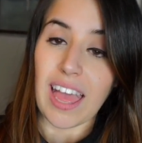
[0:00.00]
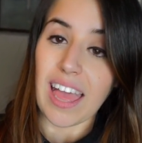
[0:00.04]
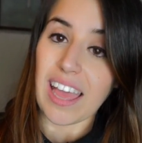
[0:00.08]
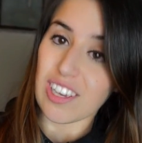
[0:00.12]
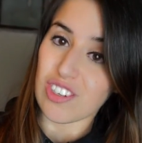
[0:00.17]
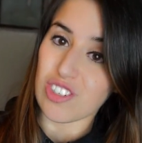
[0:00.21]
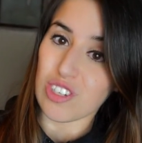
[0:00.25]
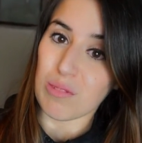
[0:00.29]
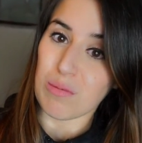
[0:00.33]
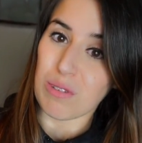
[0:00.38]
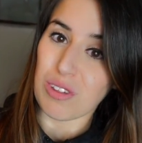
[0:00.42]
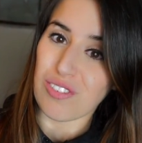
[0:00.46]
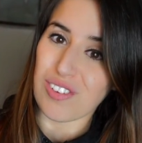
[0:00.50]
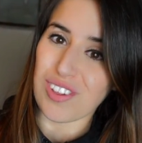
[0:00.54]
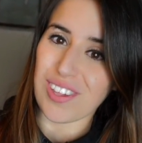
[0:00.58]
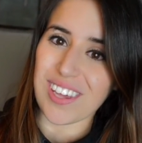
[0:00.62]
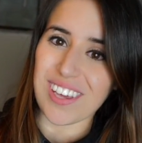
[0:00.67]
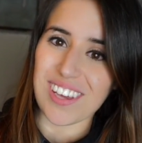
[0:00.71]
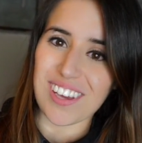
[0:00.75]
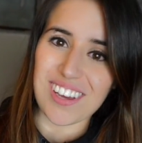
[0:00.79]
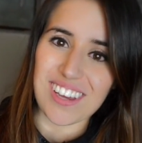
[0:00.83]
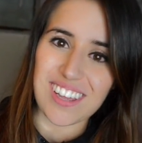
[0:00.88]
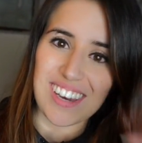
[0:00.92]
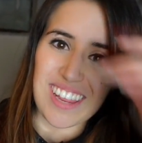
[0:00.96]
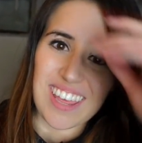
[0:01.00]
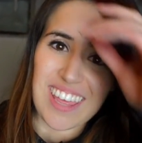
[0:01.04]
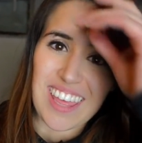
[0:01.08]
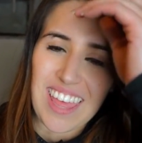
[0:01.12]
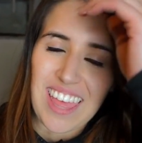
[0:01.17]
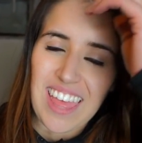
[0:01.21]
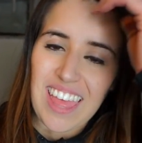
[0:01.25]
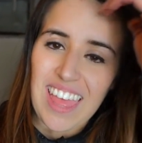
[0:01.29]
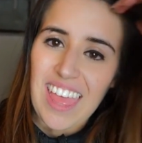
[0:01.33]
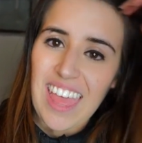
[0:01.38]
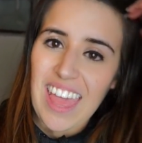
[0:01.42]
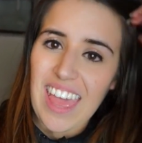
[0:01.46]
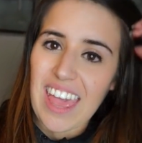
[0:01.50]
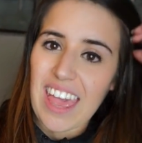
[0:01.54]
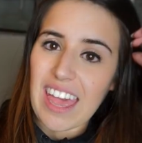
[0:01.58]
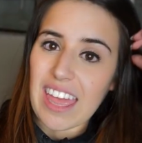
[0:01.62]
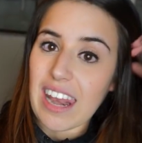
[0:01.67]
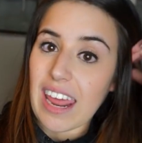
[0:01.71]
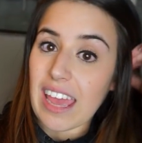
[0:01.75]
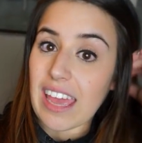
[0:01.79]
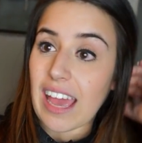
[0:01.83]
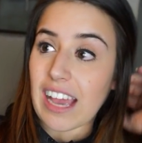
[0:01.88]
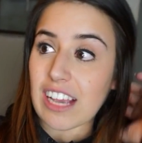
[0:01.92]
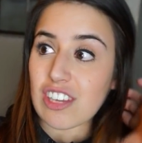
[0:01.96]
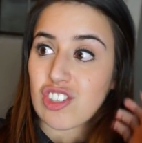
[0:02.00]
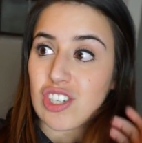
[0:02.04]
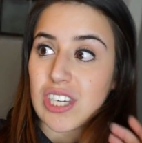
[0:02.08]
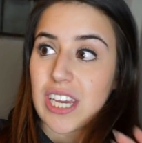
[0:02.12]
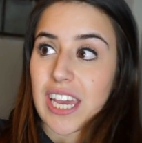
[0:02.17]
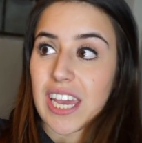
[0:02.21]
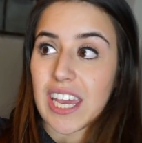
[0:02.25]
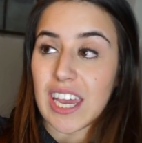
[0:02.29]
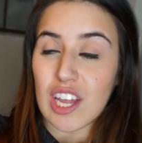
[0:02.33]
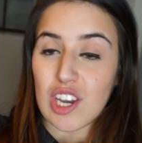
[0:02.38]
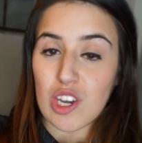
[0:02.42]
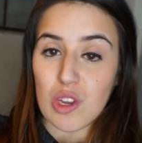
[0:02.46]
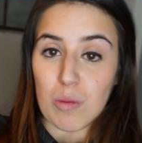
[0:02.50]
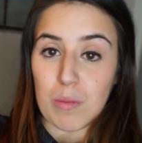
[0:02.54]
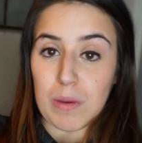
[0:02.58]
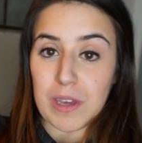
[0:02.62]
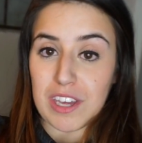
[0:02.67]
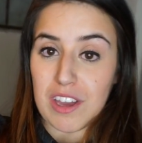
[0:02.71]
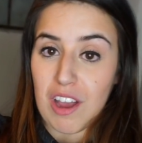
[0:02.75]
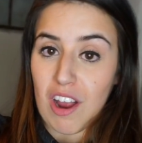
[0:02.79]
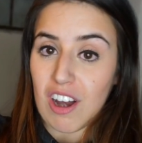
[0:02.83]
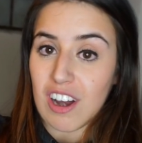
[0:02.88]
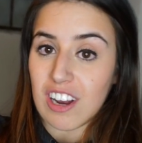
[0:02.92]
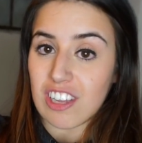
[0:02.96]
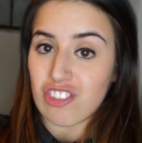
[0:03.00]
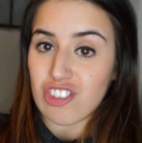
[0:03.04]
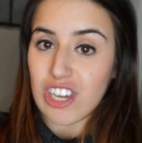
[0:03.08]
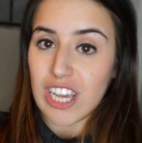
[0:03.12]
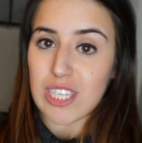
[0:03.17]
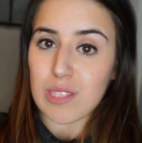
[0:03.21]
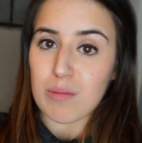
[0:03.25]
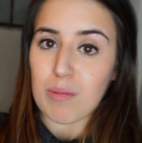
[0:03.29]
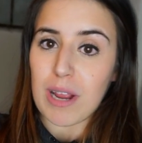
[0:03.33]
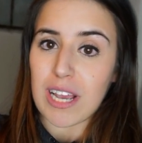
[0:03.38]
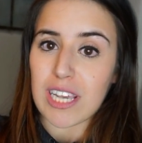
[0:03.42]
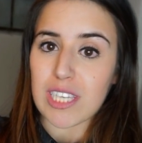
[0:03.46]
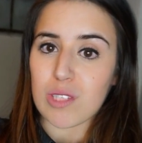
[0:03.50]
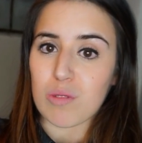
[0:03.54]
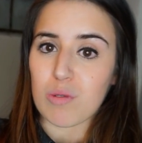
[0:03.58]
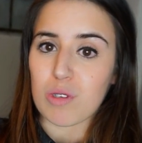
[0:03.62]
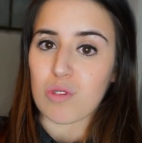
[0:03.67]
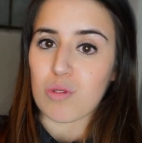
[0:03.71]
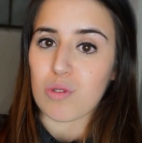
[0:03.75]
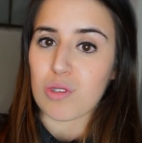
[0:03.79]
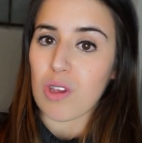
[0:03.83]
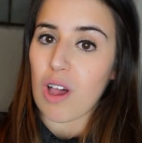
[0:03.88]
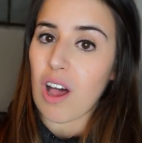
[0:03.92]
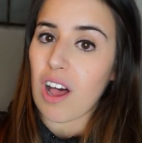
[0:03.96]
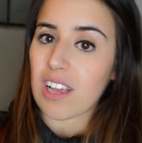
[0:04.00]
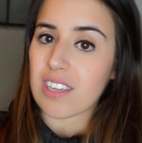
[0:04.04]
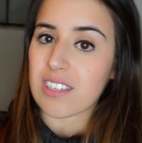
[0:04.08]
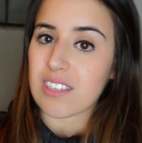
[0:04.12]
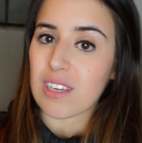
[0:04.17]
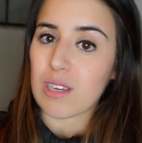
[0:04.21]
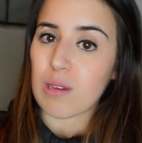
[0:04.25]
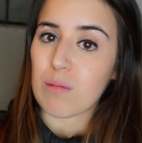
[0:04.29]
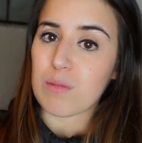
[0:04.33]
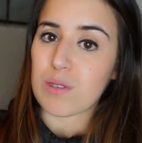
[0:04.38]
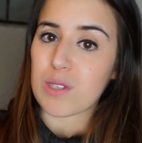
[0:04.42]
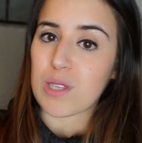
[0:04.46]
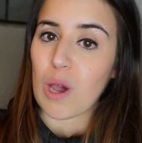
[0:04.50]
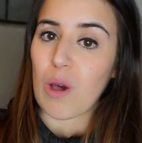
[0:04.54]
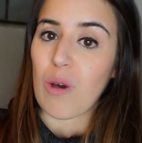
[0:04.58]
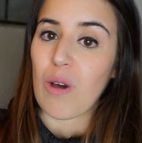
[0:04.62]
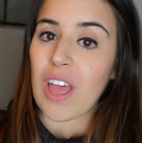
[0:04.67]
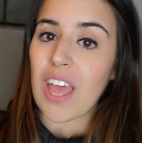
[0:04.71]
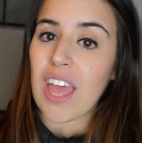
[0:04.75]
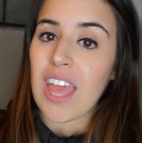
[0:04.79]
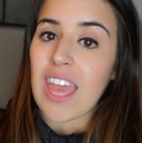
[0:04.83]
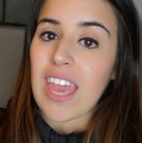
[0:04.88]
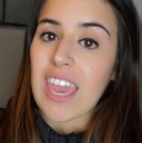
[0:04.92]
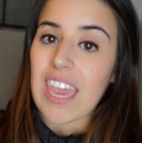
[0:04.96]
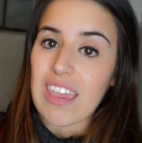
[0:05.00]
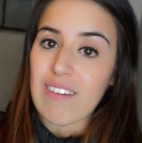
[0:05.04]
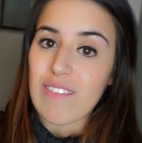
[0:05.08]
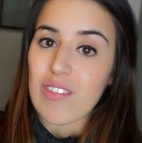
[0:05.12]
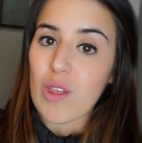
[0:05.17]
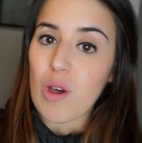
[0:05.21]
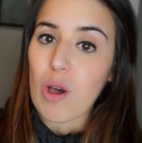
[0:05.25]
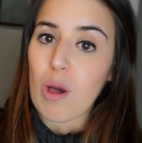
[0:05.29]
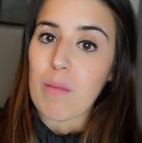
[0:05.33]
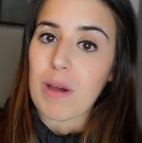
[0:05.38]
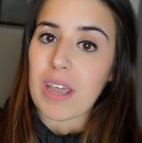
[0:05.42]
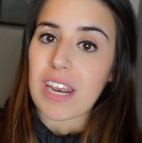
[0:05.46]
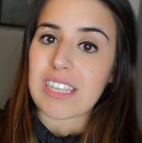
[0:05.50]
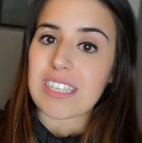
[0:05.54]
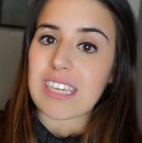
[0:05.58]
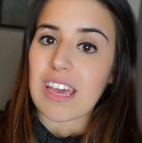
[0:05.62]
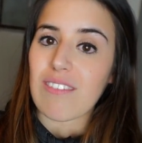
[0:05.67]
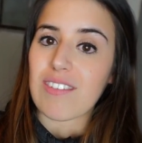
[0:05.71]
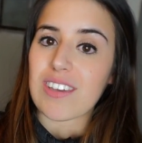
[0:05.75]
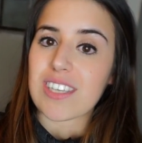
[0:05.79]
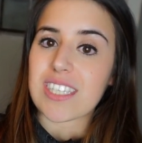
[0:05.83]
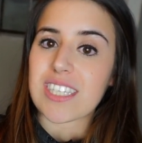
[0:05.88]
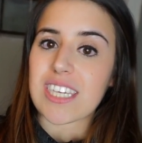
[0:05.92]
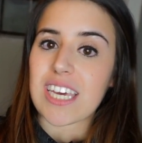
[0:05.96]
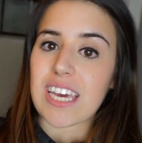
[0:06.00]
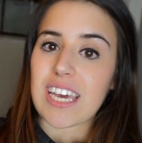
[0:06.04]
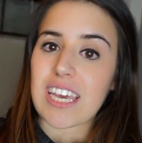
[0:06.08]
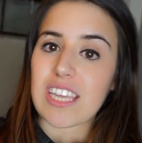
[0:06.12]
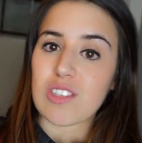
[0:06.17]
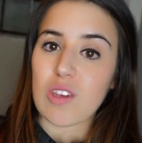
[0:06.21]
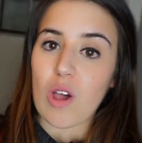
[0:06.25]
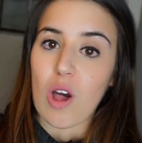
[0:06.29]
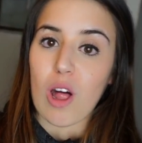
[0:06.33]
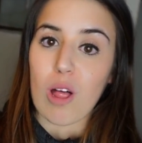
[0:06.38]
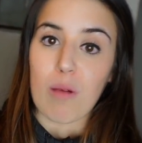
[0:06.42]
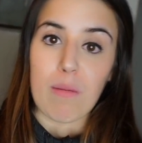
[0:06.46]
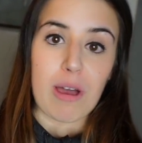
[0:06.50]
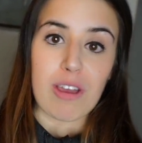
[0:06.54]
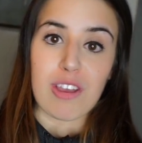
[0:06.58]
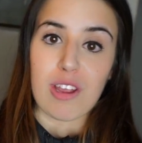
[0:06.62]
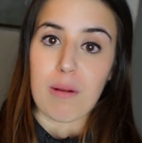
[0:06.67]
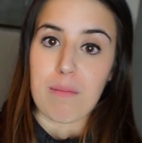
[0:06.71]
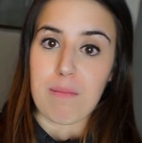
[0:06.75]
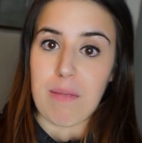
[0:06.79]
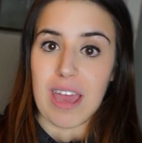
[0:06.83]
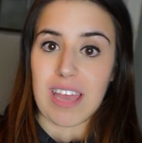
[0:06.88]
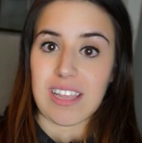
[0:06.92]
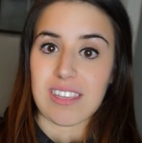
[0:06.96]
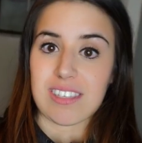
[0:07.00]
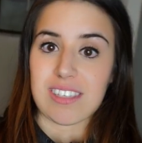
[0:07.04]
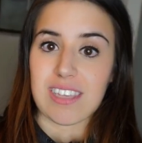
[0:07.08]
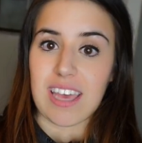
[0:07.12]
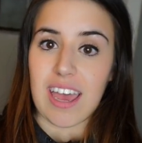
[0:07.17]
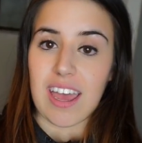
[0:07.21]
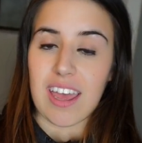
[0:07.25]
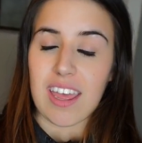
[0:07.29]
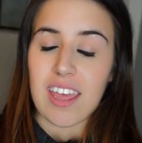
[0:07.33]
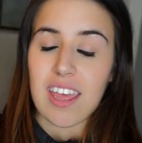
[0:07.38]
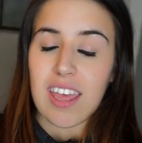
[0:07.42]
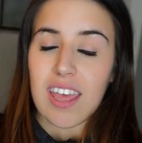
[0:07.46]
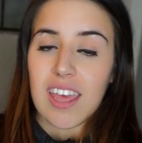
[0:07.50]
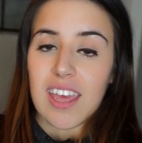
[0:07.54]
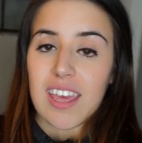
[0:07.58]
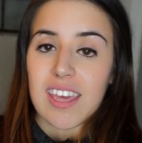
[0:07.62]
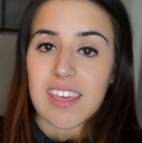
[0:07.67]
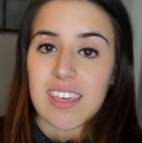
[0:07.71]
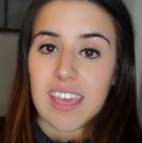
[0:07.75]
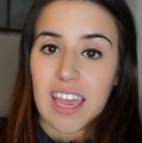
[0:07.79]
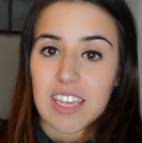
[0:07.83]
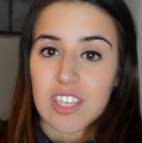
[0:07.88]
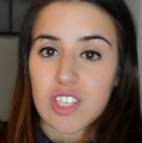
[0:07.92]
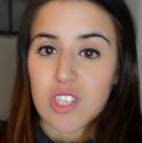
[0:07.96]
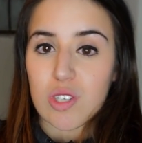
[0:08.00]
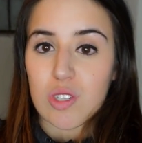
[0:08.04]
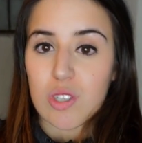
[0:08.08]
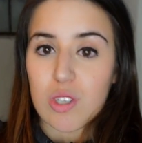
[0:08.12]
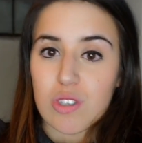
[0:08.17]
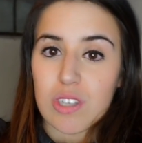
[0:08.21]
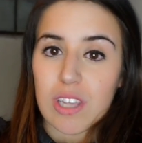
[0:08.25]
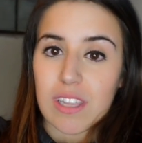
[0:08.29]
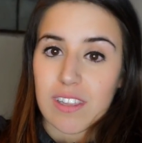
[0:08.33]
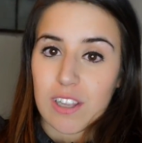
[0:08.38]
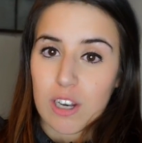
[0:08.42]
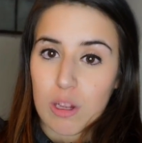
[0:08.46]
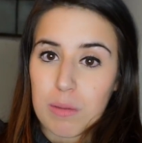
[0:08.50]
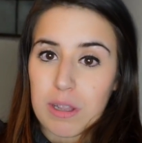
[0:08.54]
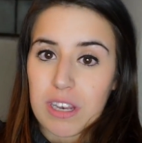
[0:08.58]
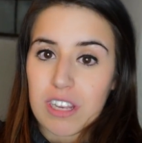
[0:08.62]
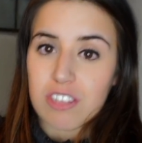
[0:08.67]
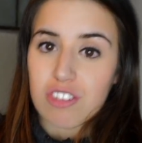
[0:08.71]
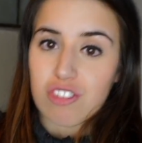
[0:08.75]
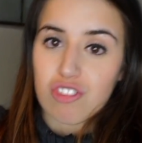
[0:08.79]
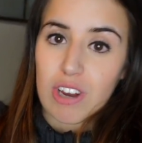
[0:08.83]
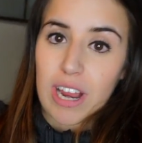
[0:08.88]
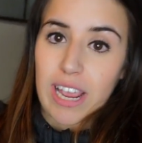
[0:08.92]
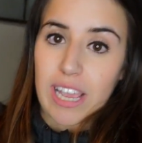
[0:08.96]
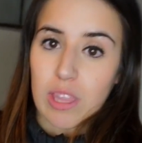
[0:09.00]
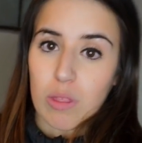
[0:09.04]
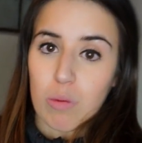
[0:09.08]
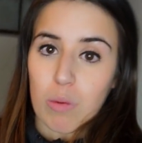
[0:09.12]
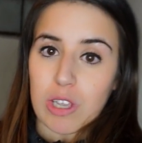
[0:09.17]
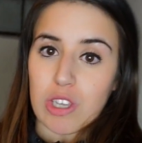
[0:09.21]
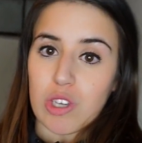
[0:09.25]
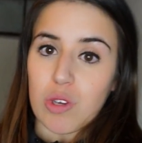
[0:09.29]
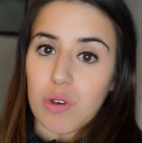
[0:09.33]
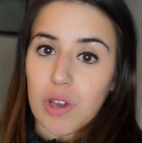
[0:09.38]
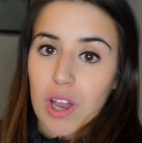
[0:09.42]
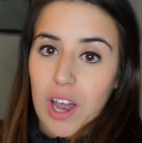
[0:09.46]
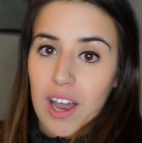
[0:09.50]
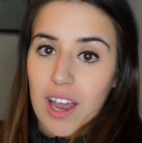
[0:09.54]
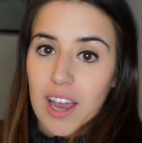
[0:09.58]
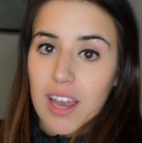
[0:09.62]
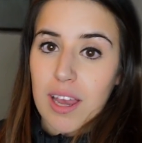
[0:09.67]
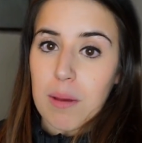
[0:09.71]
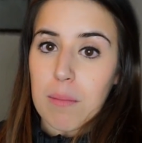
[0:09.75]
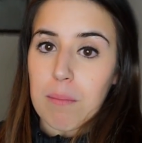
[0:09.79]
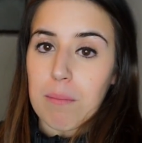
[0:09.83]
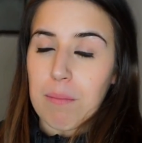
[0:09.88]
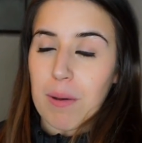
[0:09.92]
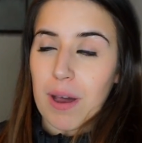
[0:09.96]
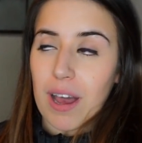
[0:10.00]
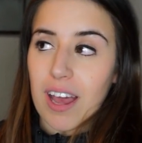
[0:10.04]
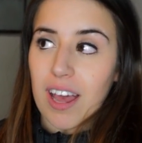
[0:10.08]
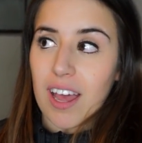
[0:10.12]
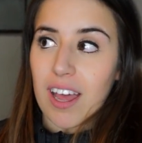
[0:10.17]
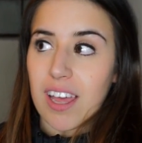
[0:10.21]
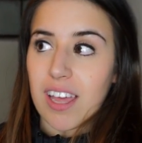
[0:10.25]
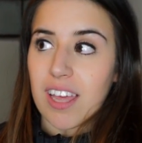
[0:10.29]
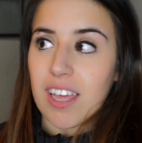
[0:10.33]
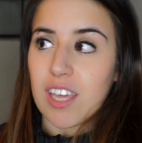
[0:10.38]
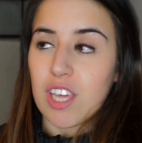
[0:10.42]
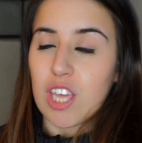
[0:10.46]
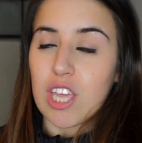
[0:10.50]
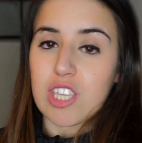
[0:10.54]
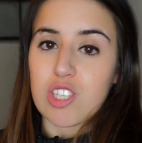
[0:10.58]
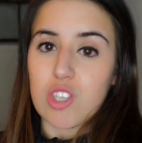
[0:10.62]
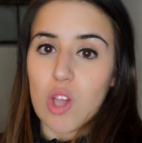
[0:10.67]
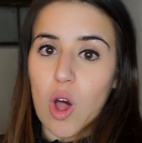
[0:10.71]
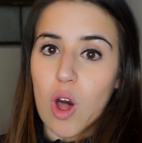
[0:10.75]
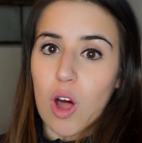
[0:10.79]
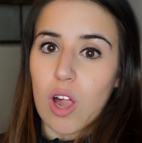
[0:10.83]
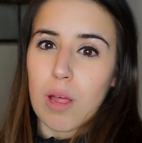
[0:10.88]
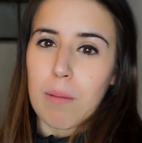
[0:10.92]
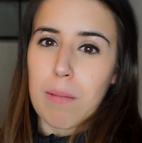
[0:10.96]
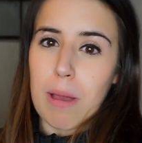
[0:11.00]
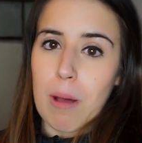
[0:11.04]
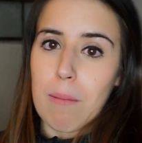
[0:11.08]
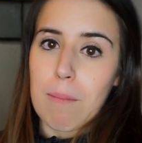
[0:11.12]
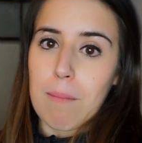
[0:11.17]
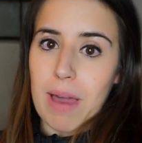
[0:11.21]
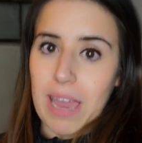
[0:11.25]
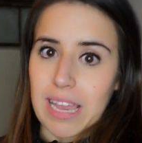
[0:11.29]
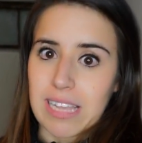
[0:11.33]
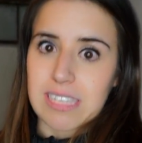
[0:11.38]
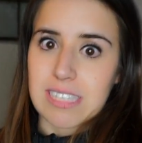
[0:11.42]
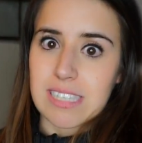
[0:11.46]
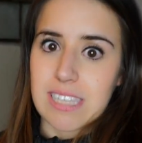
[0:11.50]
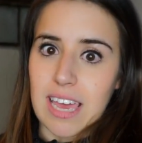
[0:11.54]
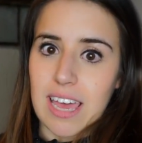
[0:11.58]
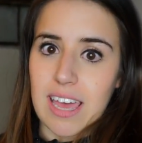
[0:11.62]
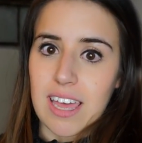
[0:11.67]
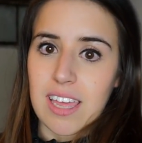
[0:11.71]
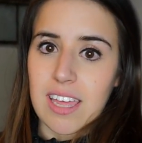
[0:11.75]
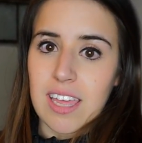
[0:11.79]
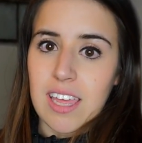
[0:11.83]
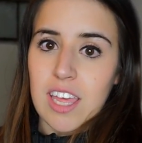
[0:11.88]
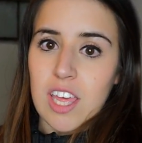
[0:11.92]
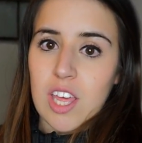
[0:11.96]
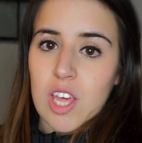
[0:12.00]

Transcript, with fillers: I should be feeling good and I actually hit a new PR on chest press, which was awesome. So even though I'm on a deficit, it's all about your mindset. Yes, you lose a little bit of strength when you cut, but it's all about mindset.